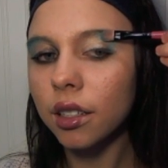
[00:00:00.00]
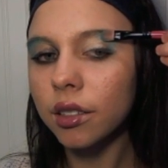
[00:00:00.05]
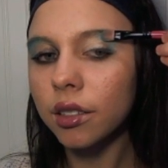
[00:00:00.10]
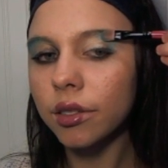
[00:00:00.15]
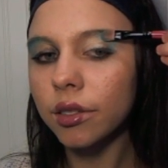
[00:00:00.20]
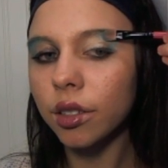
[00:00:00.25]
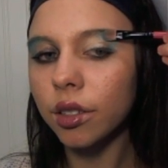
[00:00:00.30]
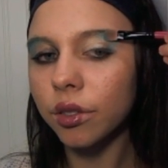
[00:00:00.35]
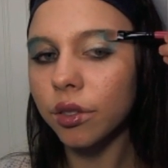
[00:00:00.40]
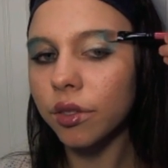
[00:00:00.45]

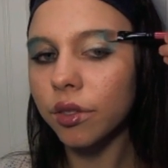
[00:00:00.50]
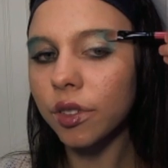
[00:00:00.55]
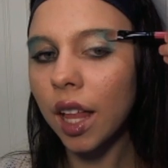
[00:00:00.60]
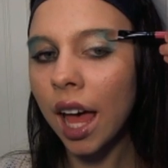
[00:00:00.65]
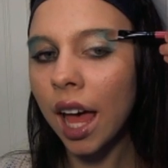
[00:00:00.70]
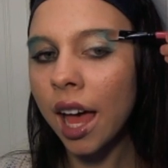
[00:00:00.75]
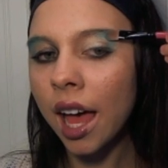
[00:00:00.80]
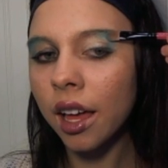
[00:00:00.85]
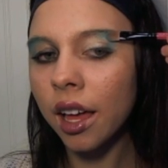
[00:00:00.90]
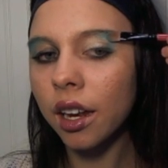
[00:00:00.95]
So
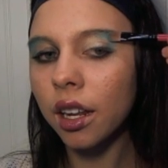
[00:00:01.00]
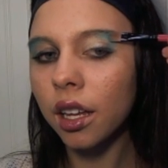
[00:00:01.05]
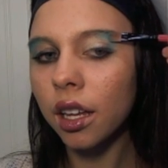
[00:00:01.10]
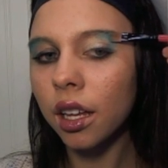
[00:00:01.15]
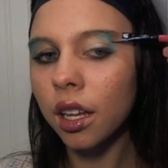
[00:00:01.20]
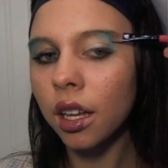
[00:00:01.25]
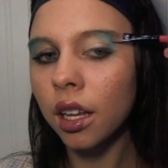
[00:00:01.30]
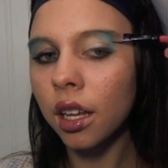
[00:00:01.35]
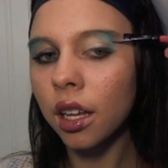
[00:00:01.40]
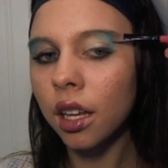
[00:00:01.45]
flat
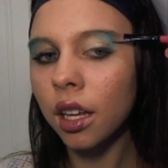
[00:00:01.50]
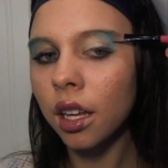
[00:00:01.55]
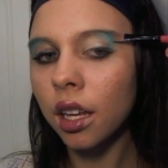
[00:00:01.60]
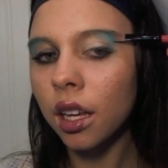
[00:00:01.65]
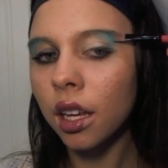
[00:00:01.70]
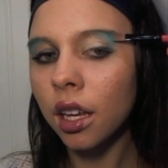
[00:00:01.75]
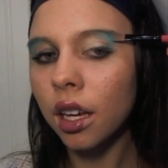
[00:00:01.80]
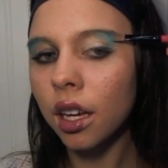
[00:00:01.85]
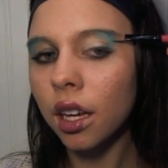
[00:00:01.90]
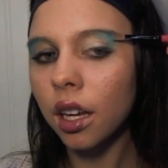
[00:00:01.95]

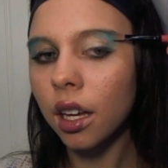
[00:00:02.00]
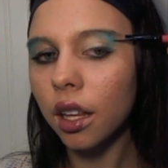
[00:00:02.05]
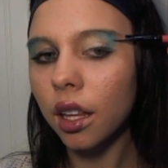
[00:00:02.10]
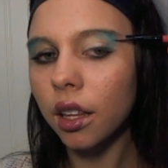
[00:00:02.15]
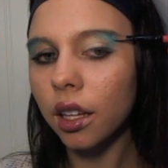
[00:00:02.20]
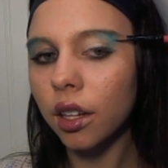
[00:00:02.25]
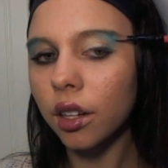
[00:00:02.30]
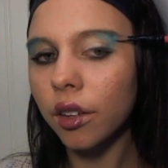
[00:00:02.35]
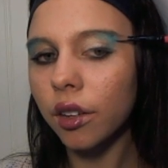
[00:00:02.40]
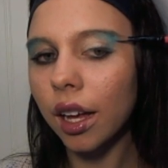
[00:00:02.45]

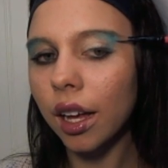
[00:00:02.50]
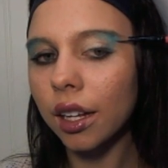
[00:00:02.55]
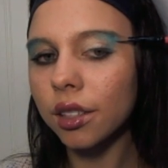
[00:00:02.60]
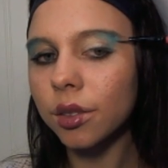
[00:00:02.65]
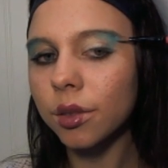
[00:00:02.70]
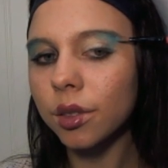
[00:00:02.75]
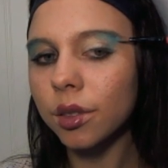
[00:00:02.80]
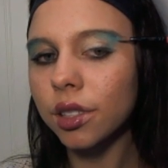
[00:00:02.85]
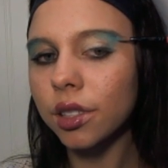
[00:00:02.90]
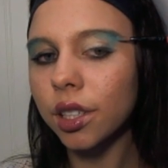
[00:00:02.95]
and
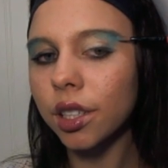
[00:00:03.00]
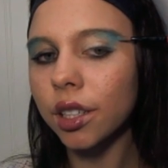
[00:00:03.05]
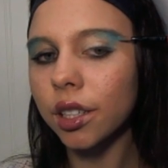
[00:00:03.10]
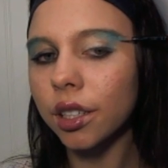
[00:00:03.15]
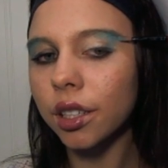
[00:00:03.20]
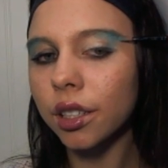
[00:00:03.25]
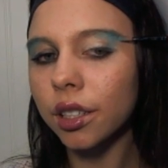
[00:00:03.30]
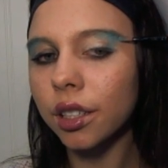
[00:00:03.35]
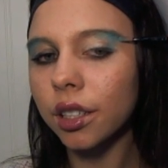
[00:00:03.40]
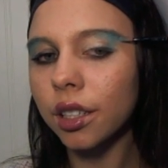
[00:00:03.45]
gradual
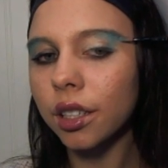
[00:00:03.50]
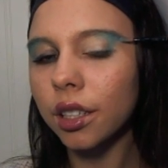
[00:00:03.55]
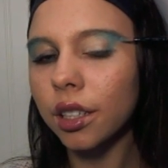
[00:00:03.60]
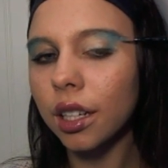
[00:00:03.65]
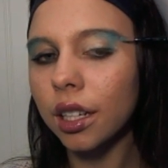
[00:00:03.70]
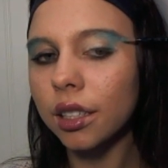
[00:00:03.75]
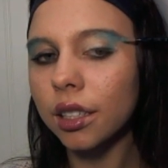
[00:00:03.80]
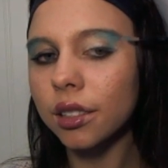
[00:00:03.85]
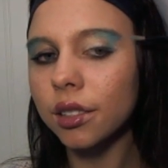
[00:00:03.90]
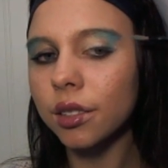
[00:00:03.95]
turn
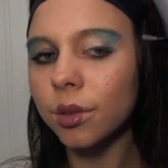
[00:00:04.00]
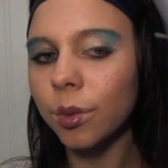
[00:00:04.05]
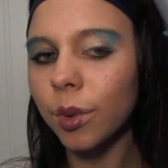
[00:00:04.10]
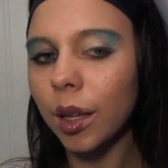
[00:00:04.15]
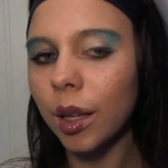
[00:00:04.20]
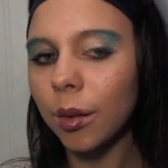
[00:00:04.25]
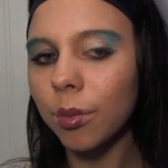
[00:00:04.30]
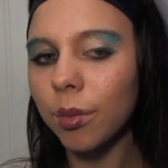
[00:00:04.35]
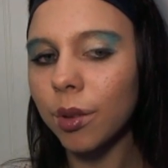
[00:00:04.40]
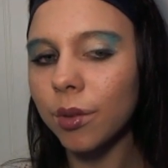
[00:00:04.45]
and
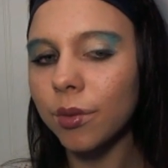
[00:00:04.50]
sweep.